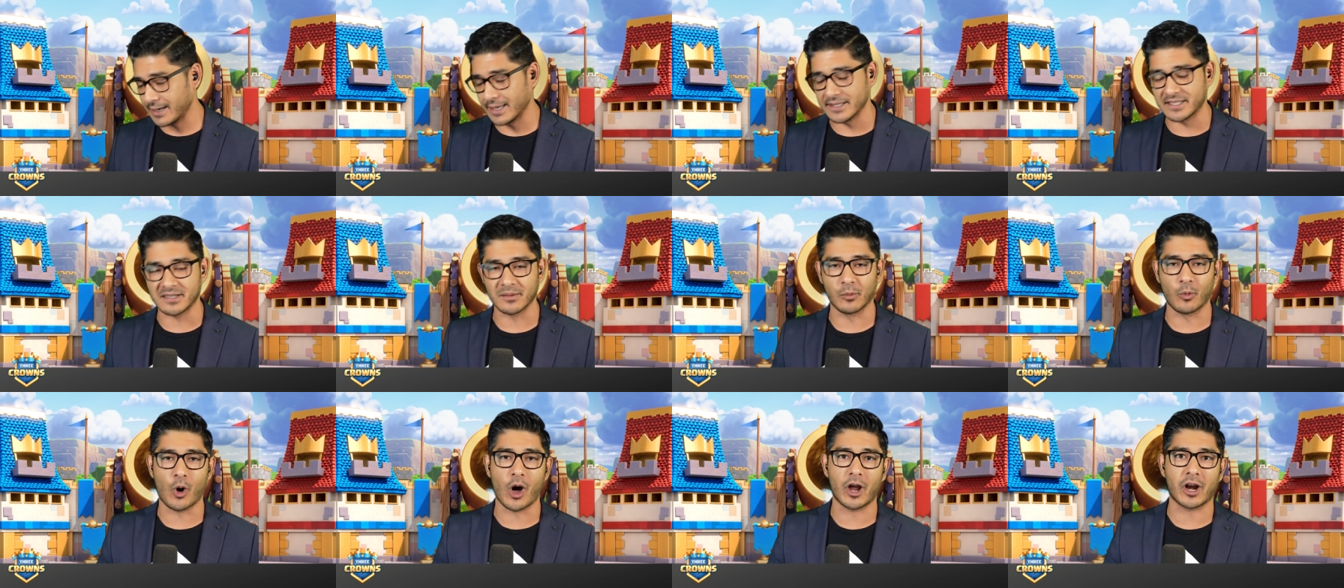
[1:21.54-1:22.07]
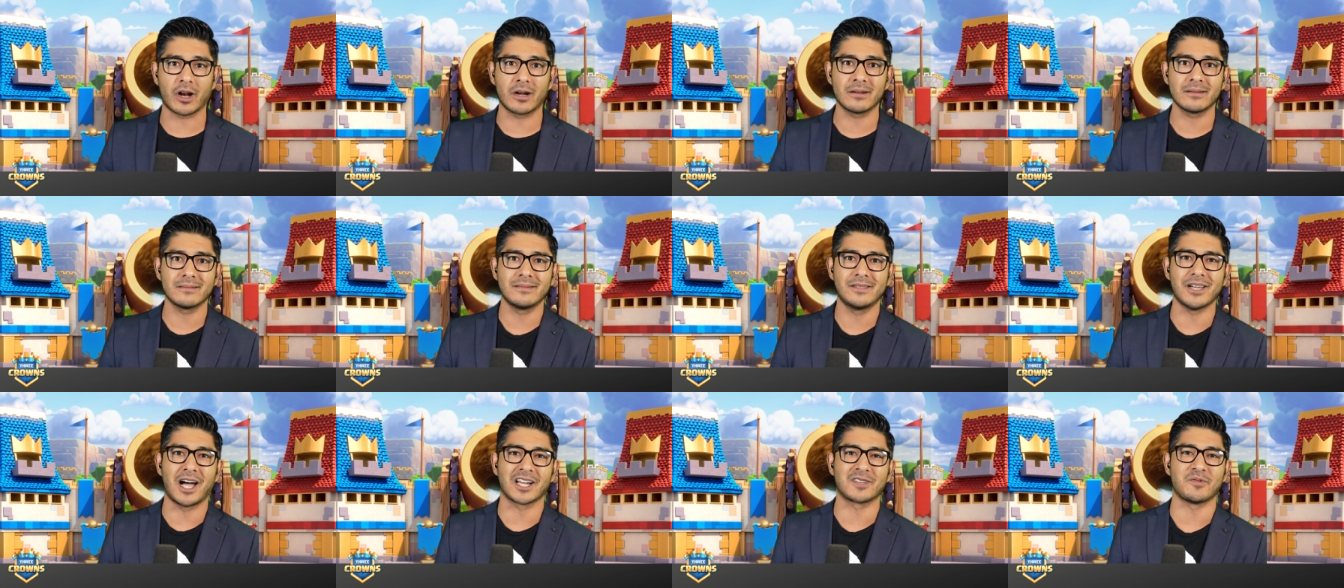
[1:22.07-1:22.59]
I need some water.
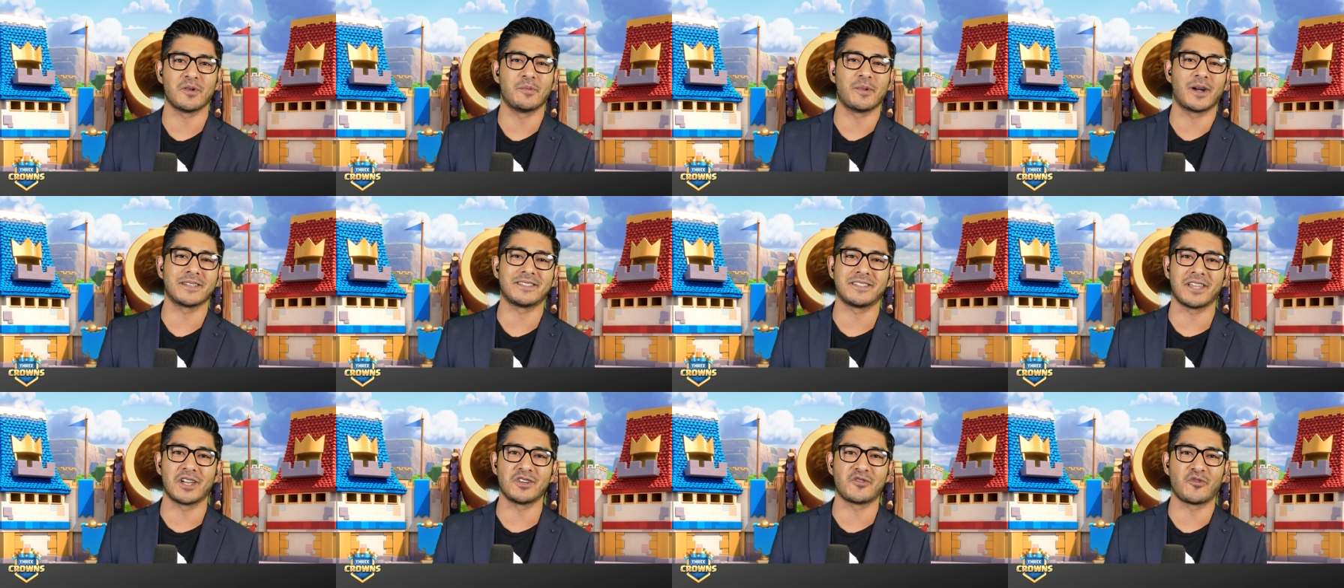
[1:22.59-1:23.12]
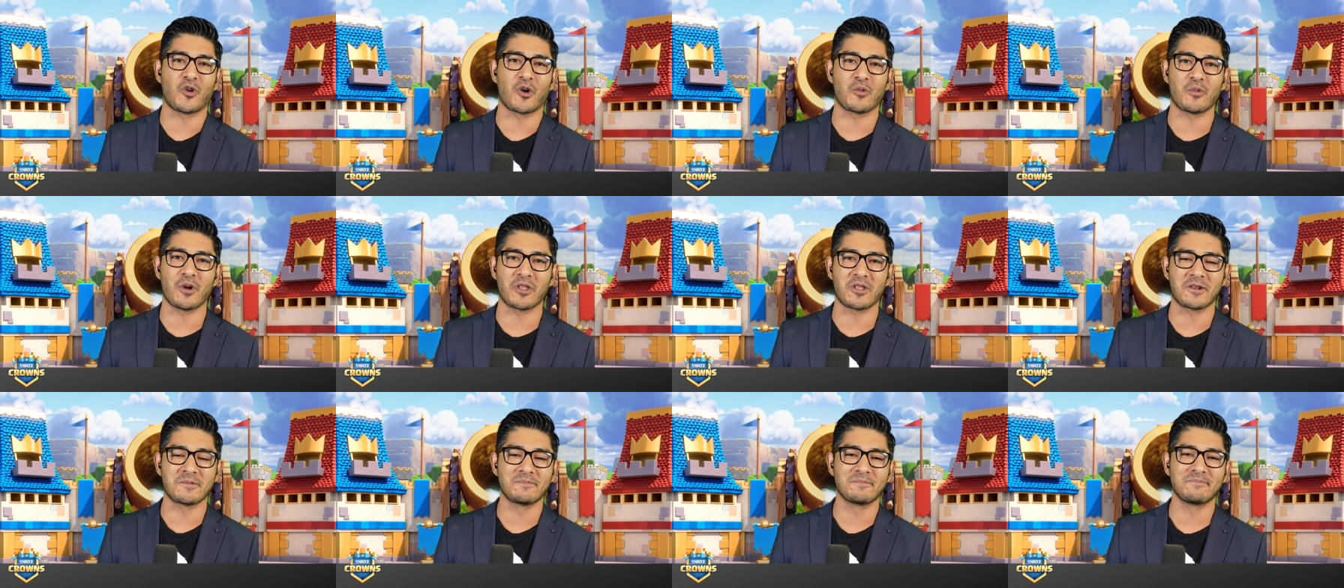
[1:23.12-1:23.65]
Talk to me about stage four,
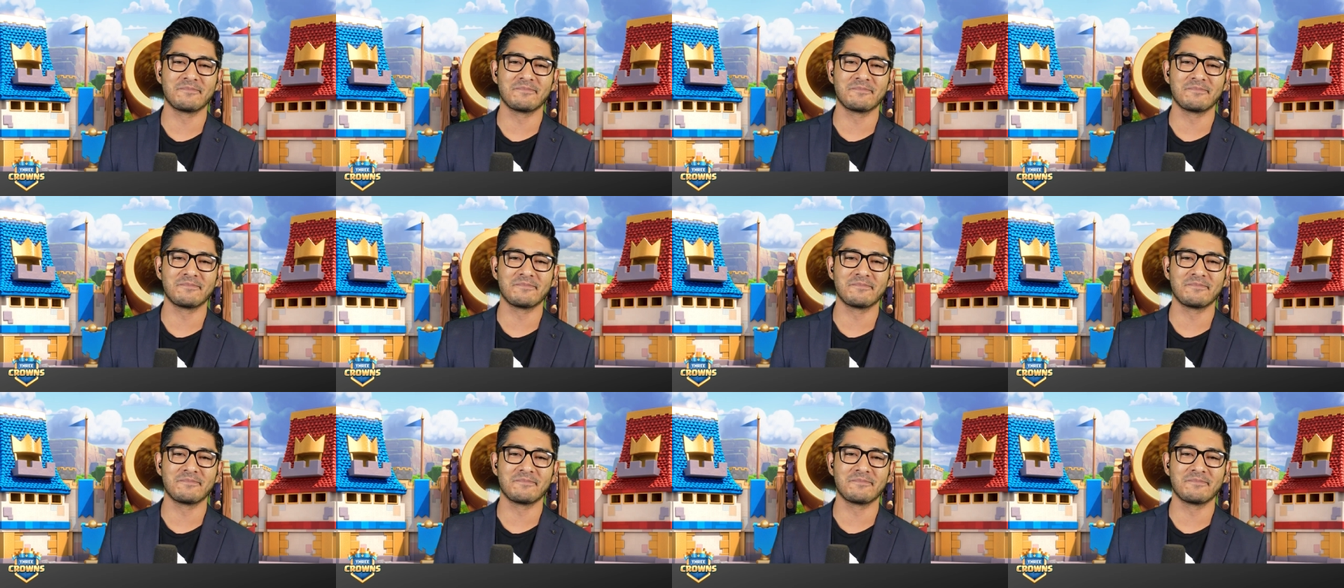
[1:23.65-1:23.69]
brother.